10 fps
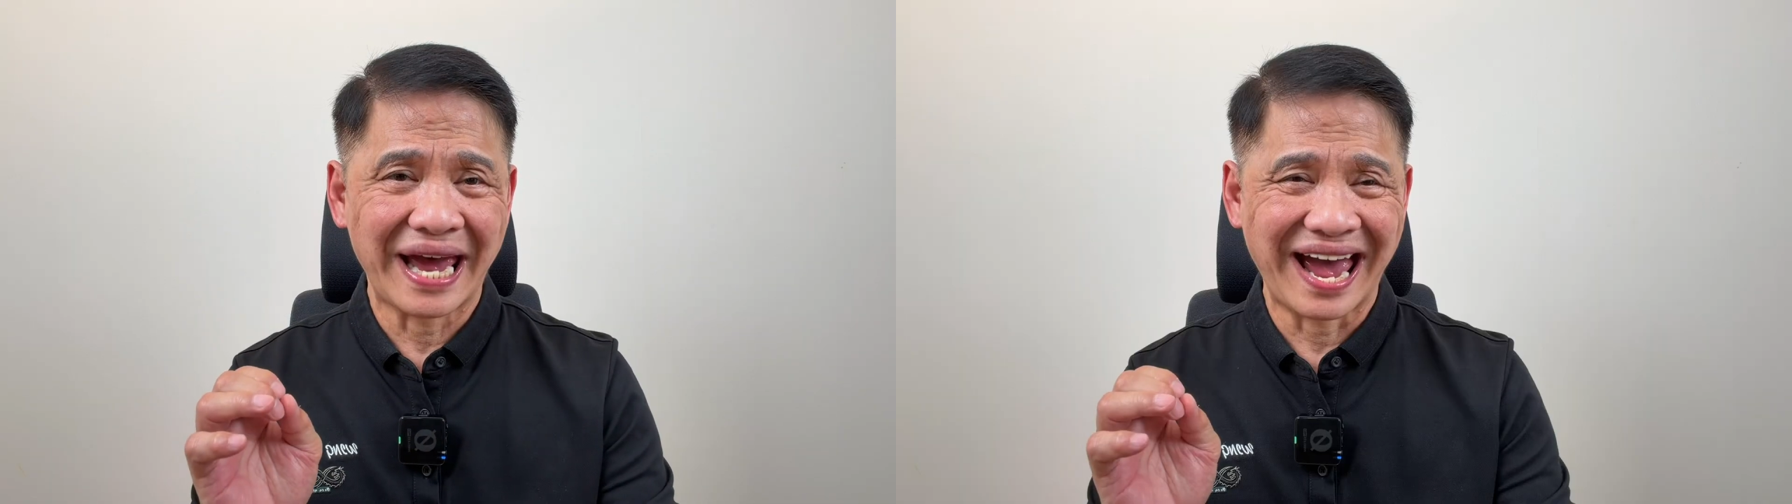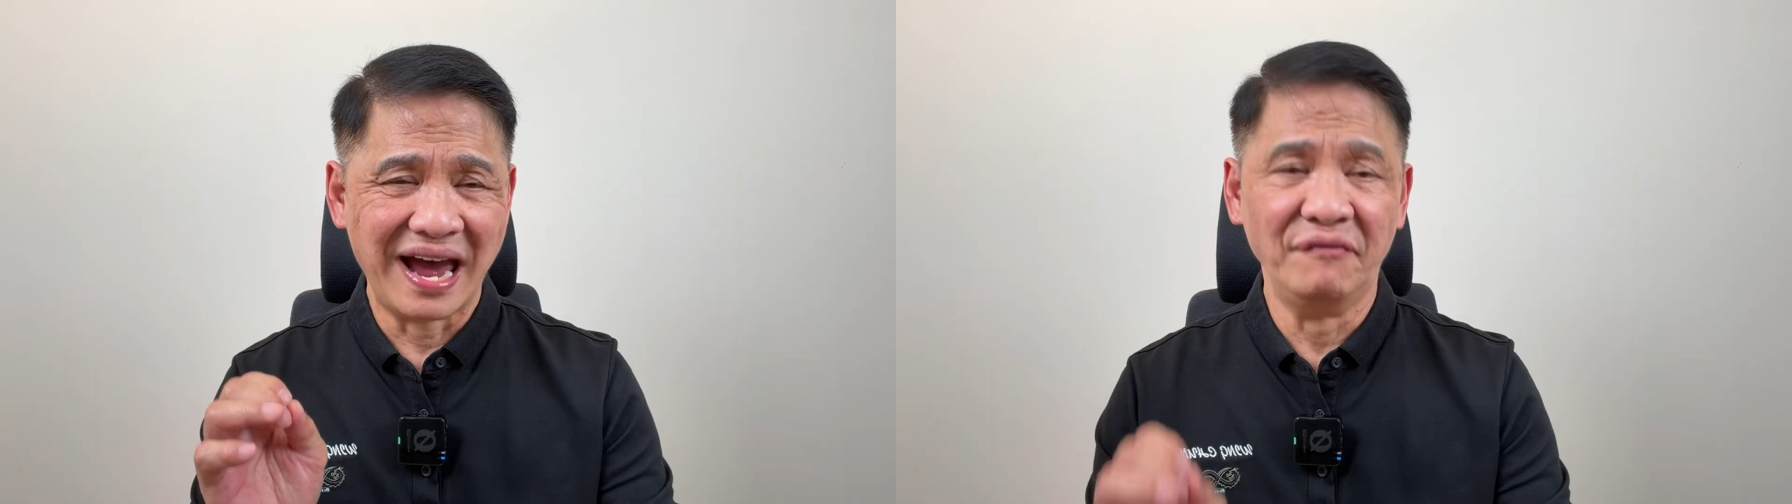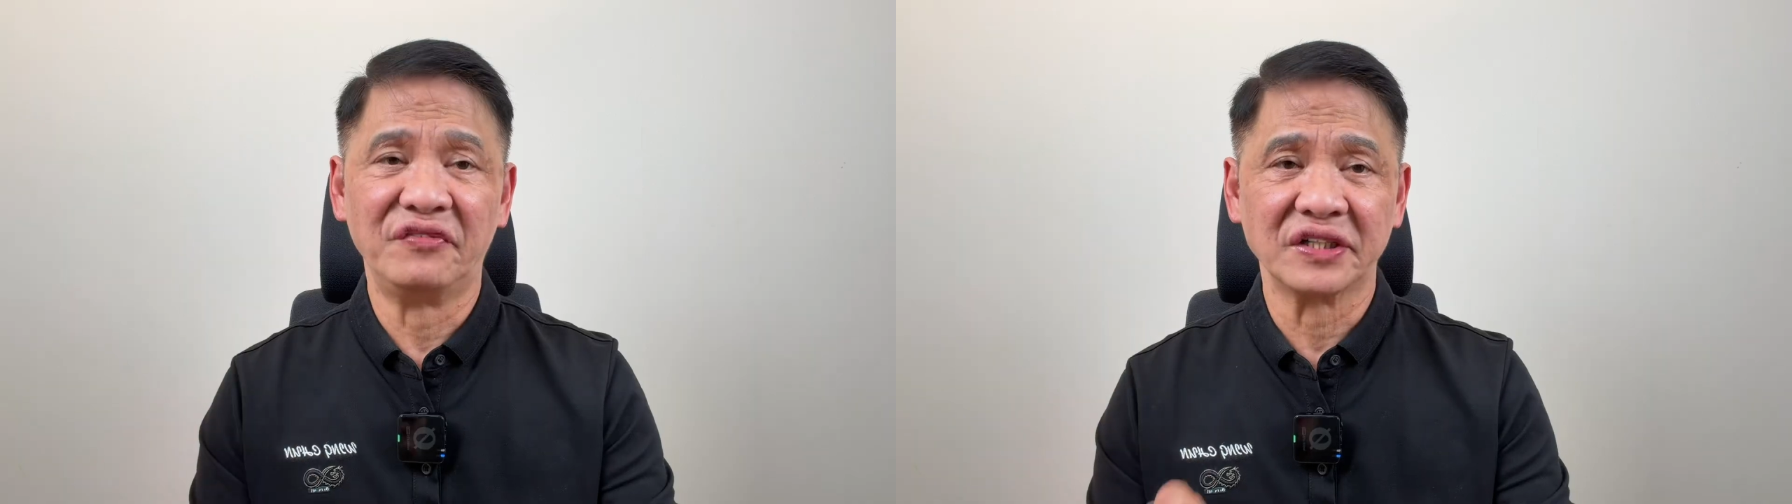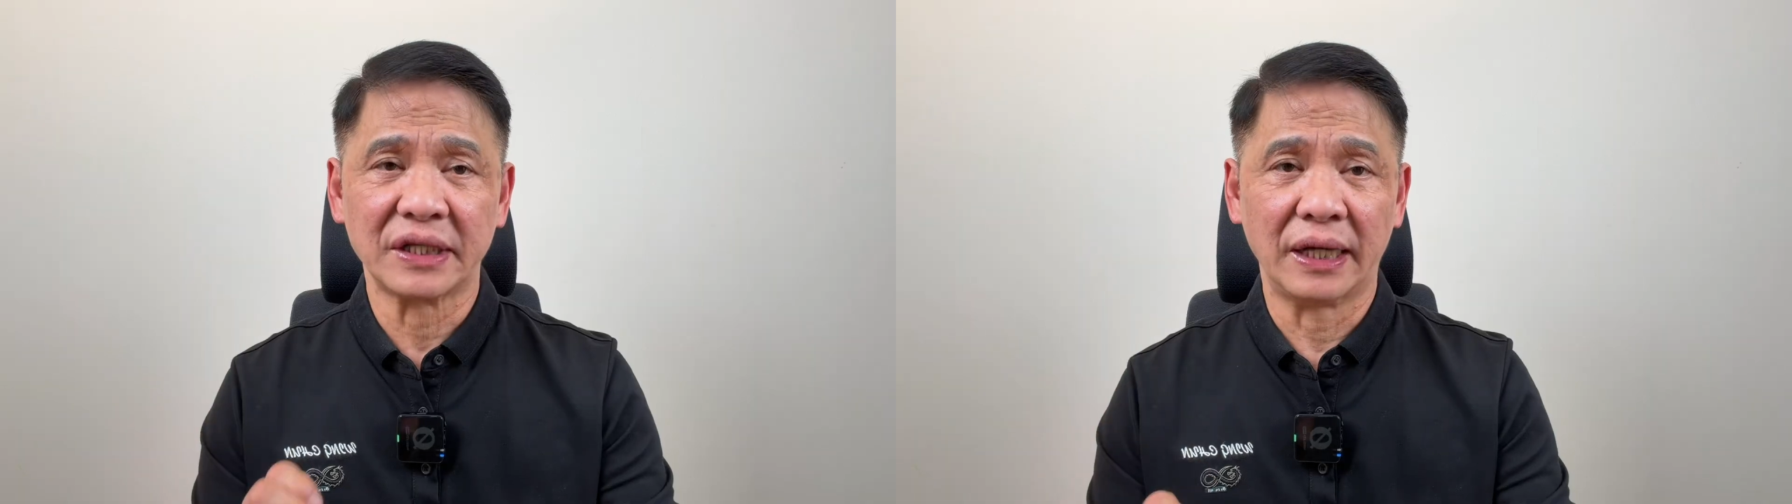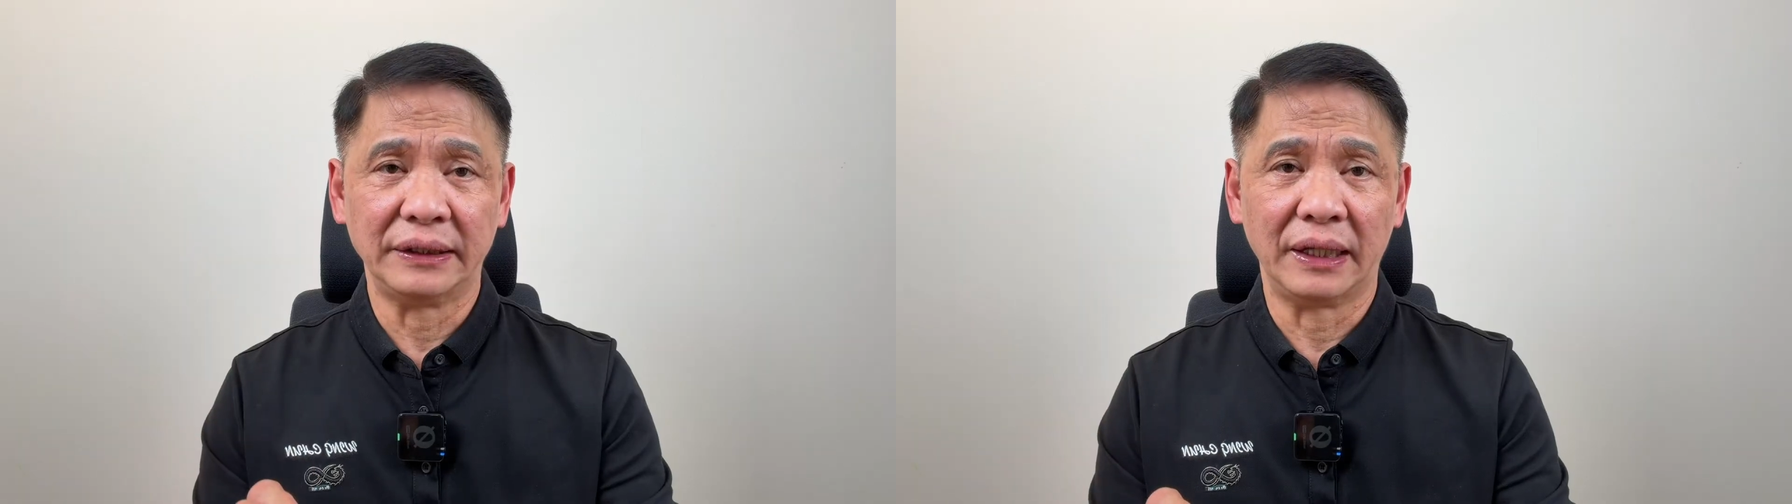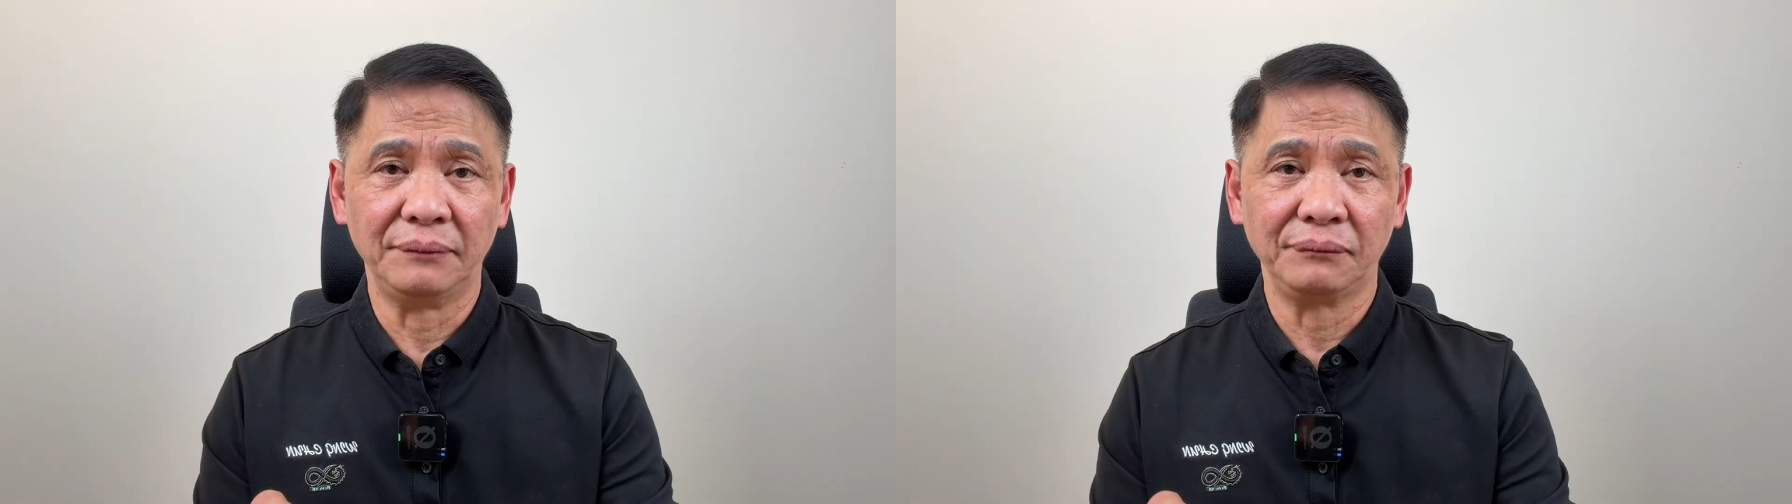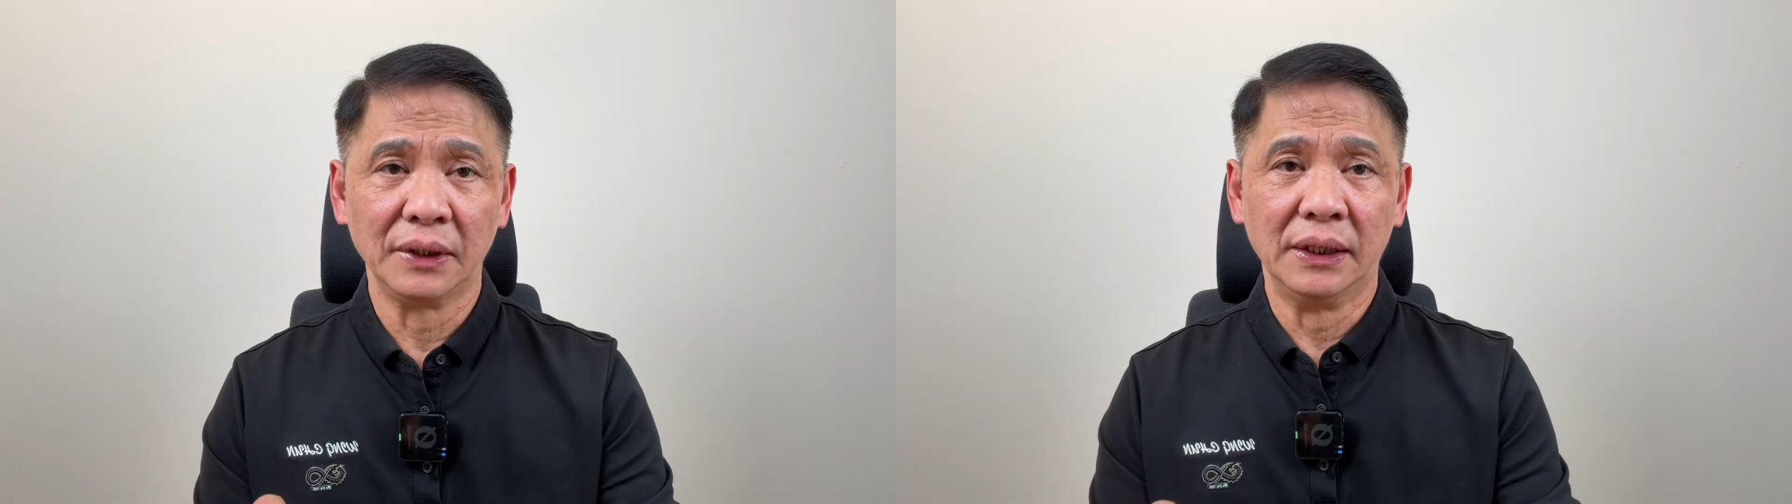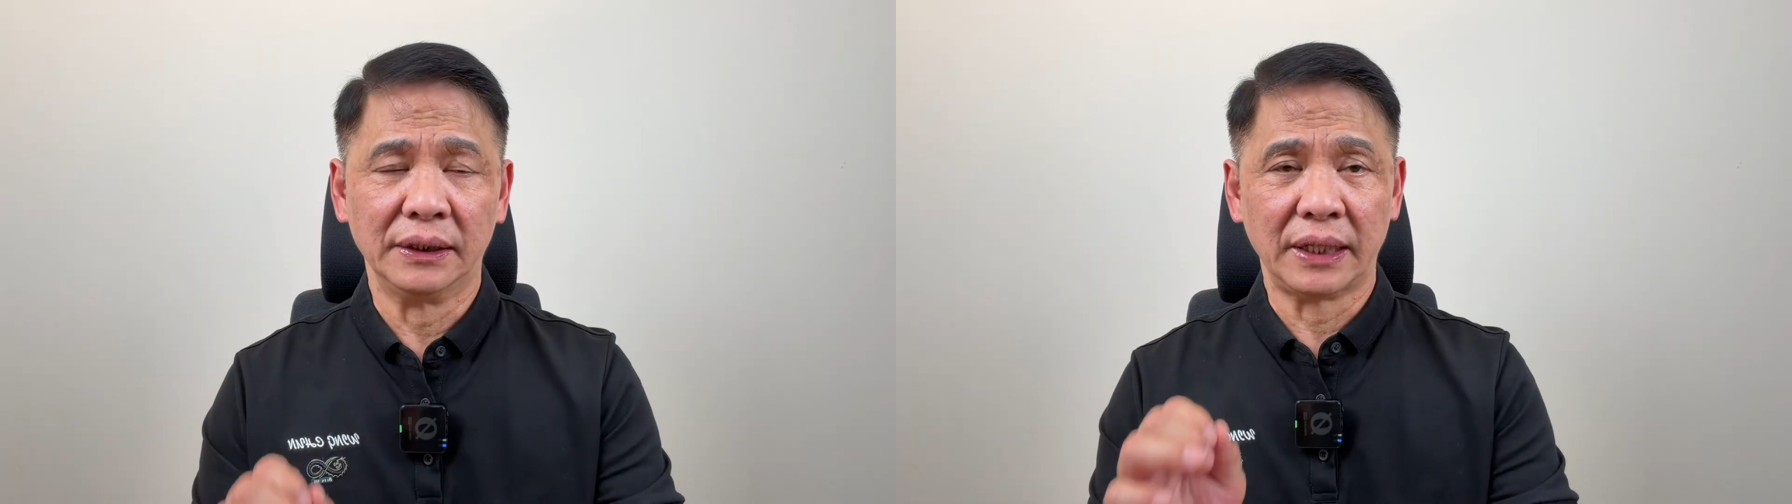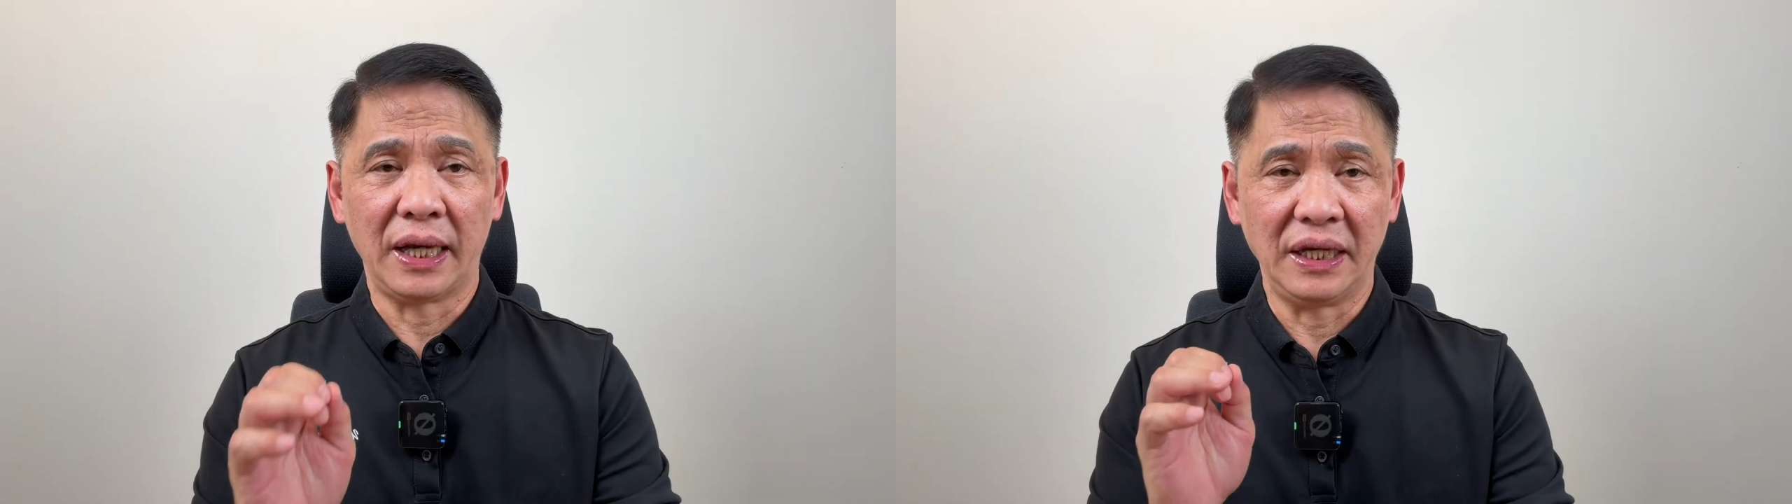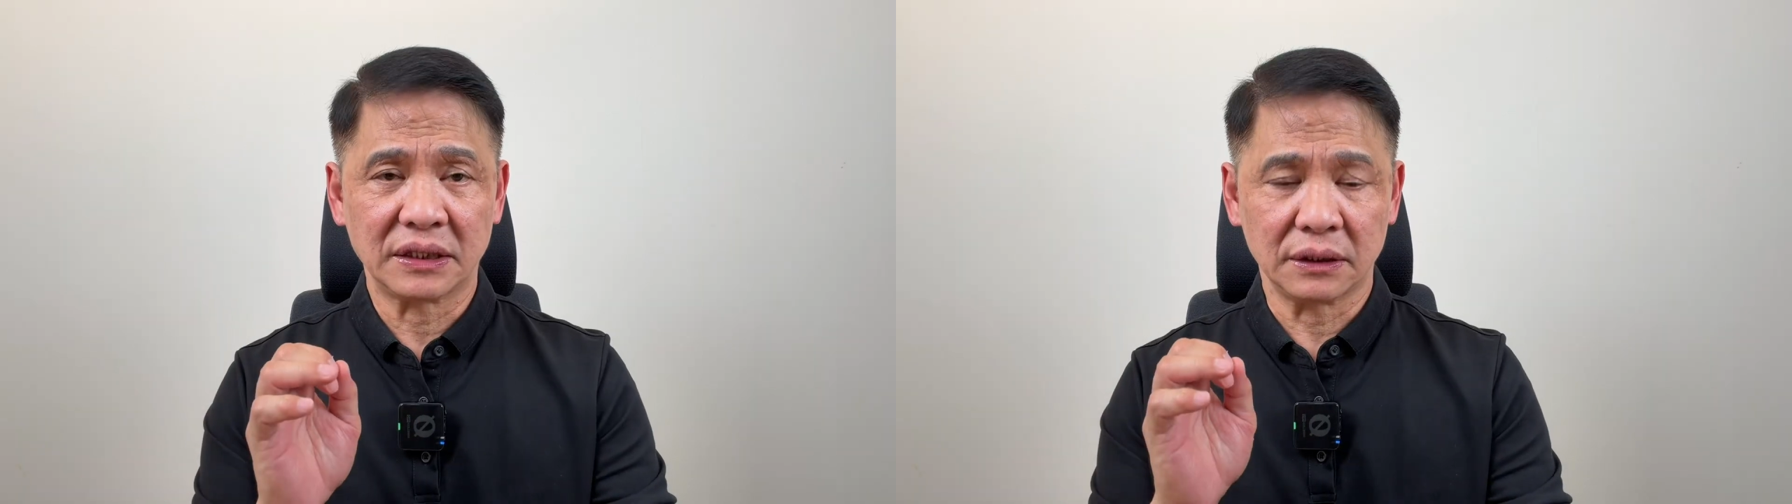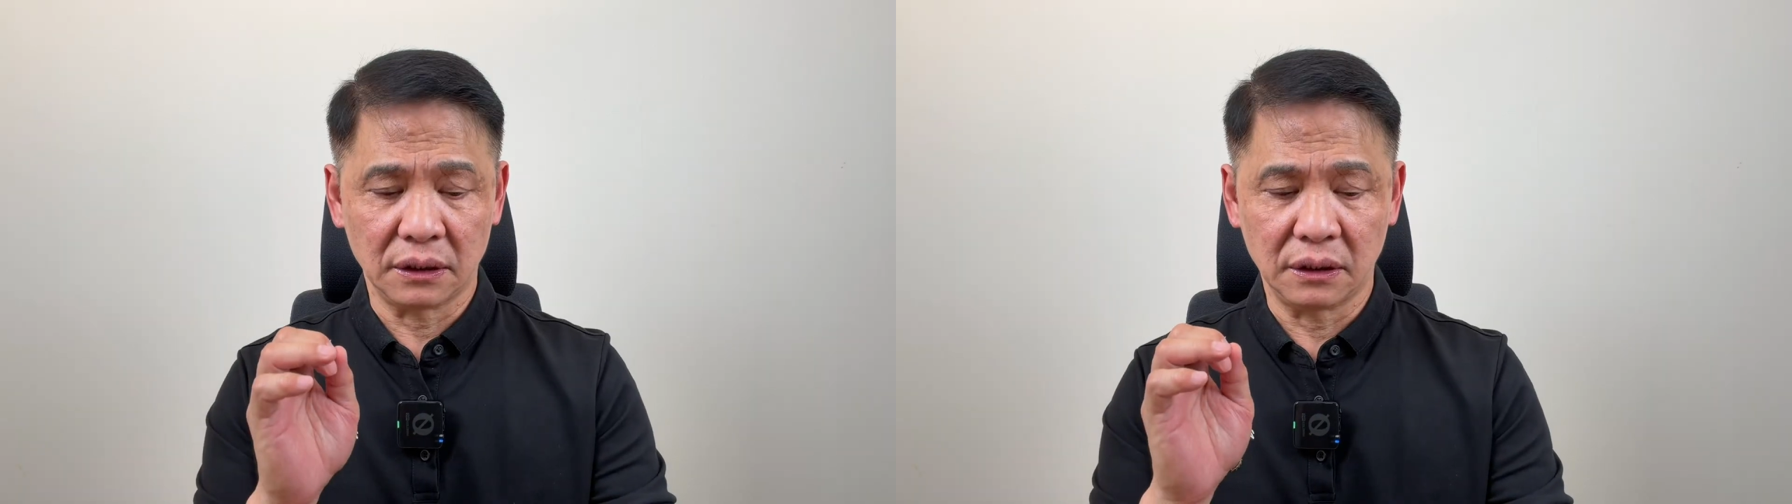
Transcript: emphasized that his